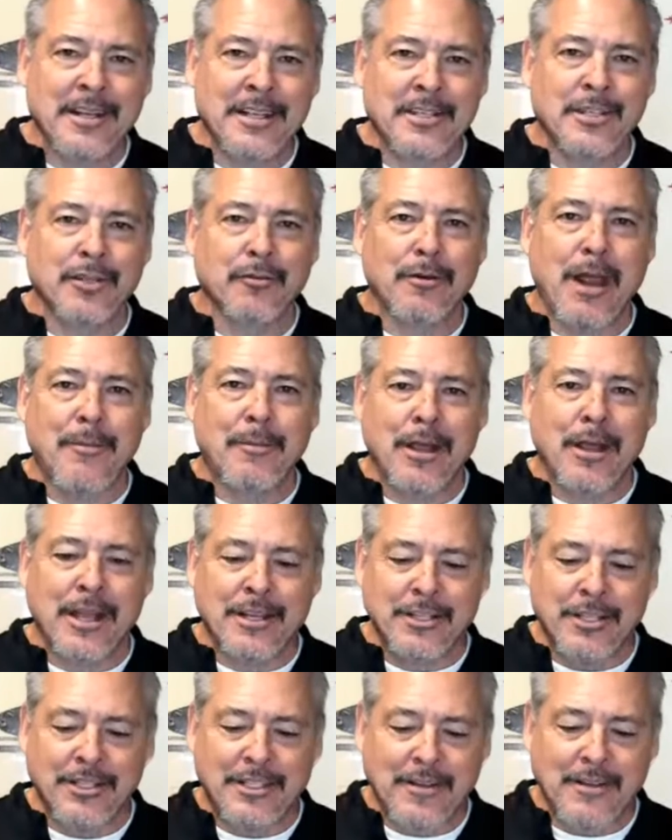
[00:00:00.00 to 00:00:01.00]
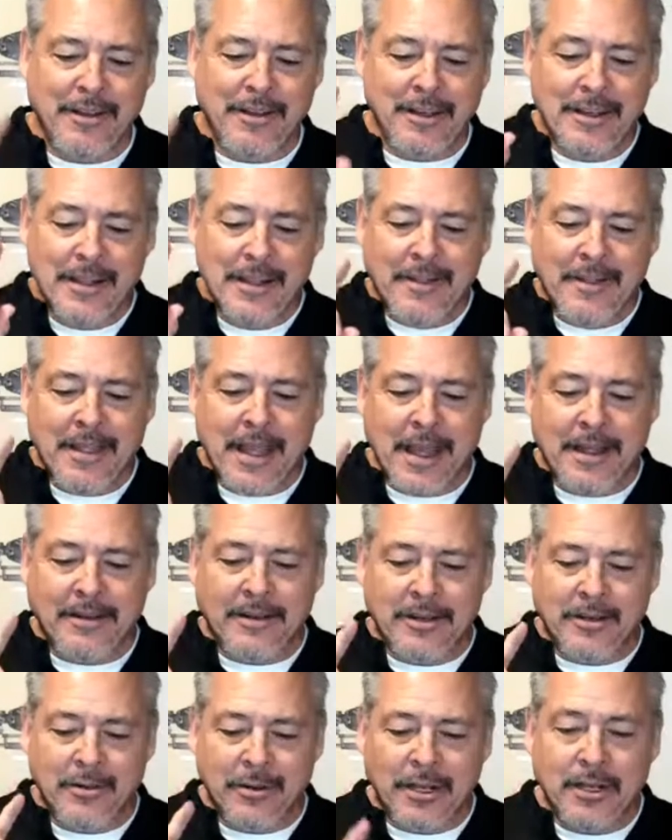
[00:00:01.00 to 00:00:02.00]
Instagram or IGTV, that
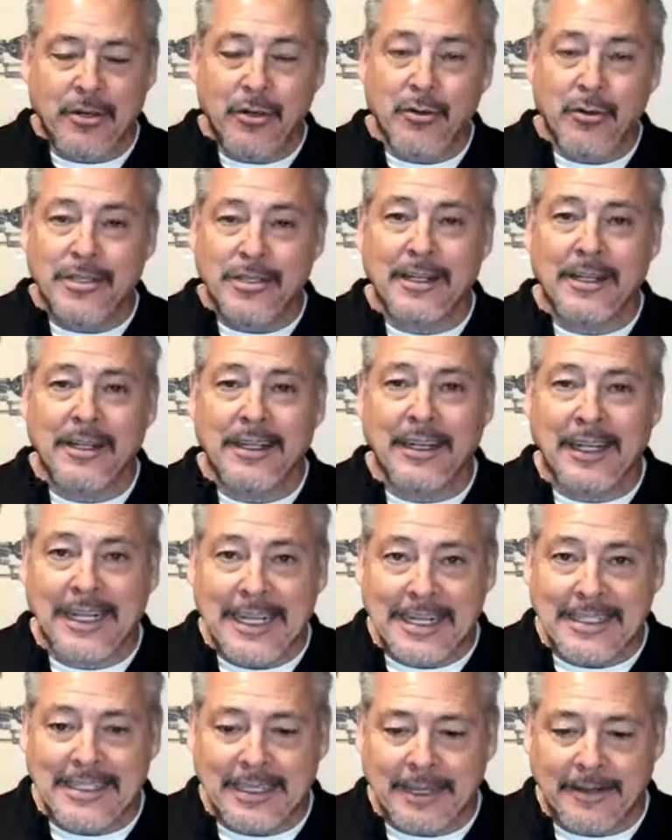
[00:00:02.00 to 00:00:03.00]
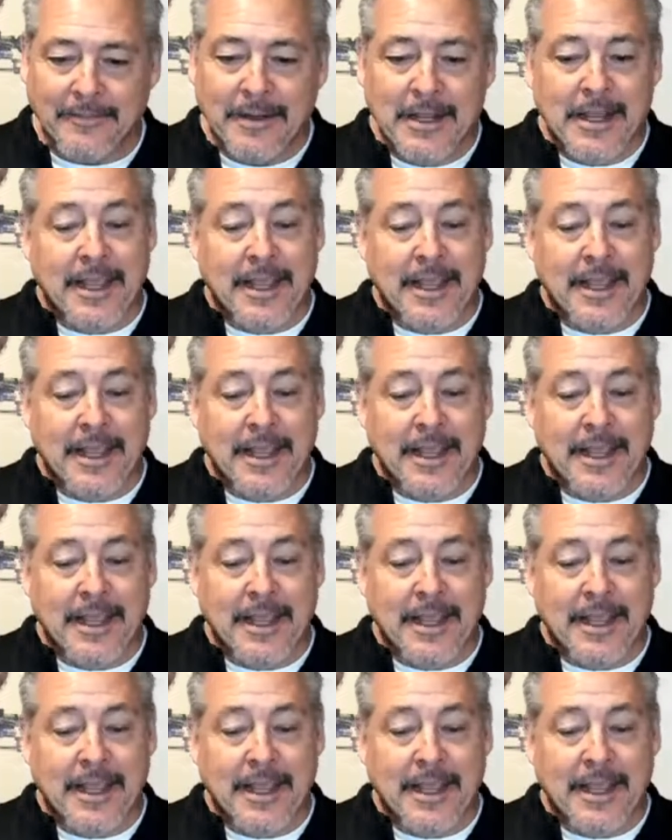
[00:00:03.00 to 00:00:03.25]
you can use it in LinkedIn.